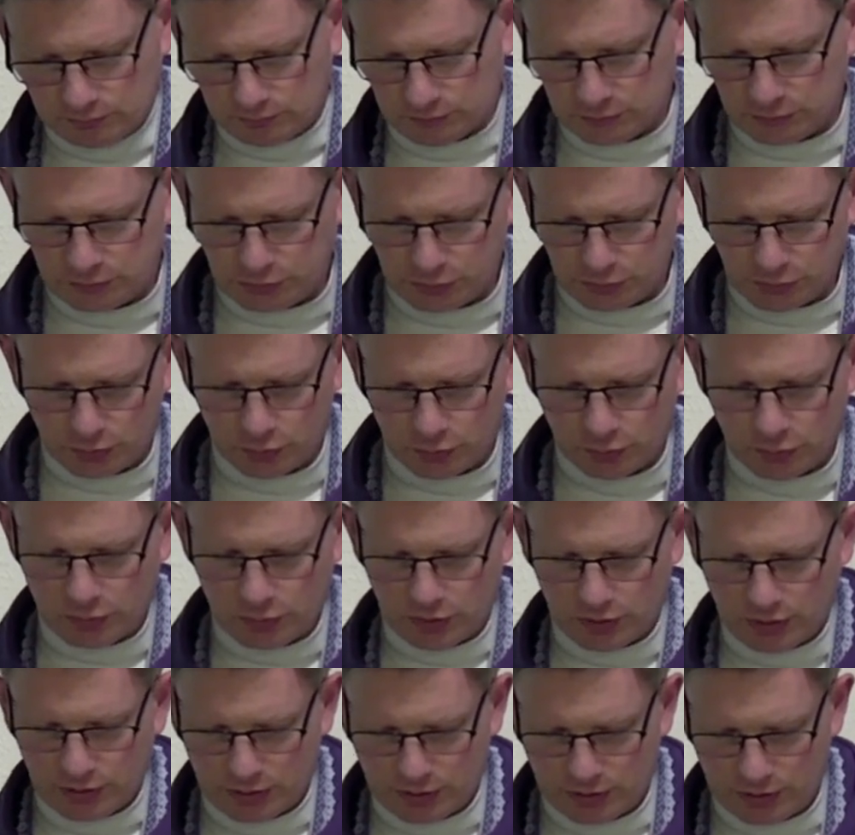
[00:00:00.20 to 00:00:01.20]
So
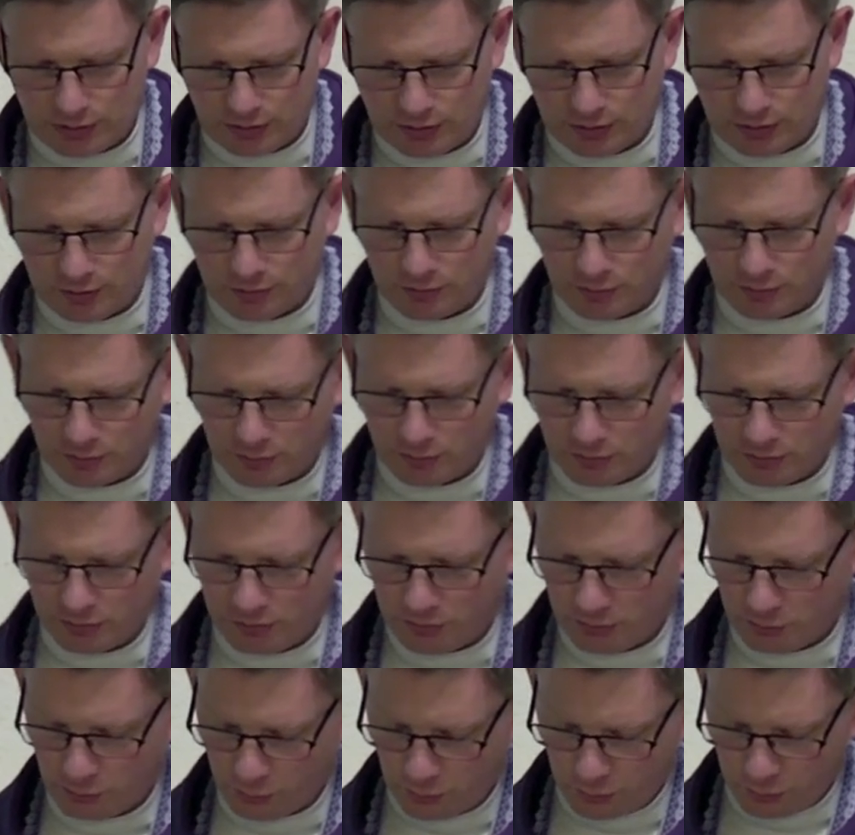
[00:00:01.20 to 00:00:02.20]
uh,
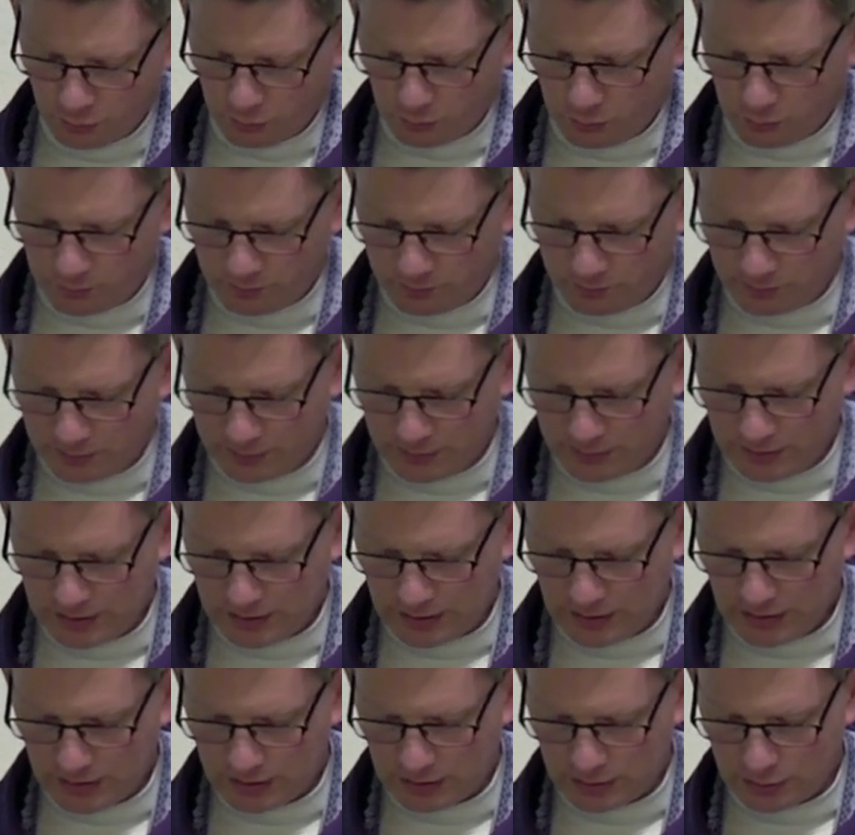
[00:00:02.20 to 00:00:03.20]
the
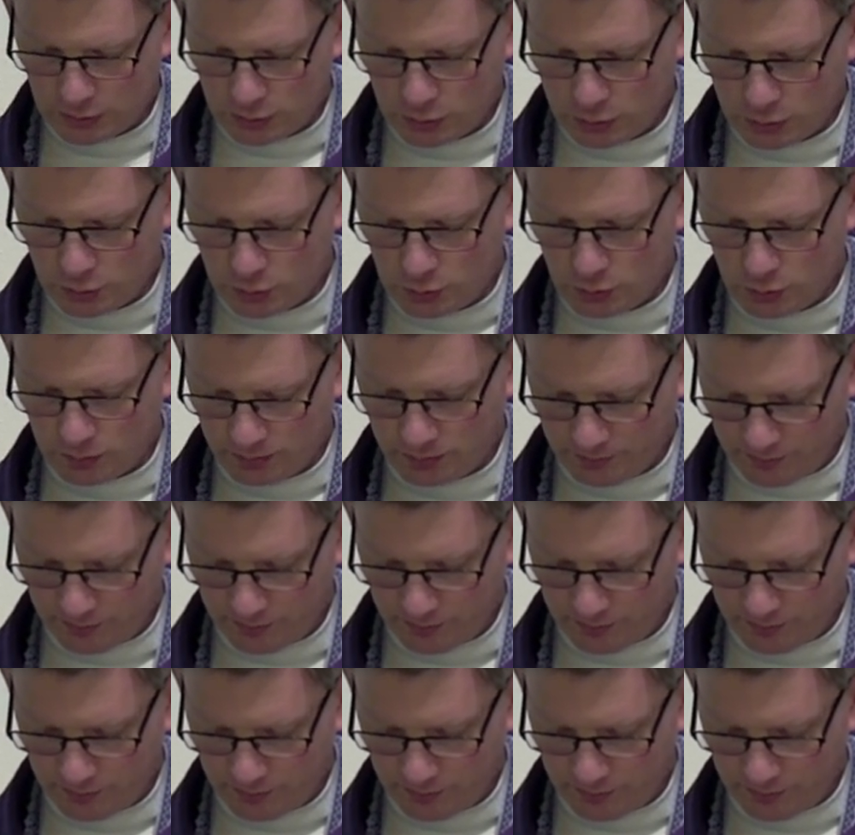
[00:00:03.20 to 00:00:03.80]
guy who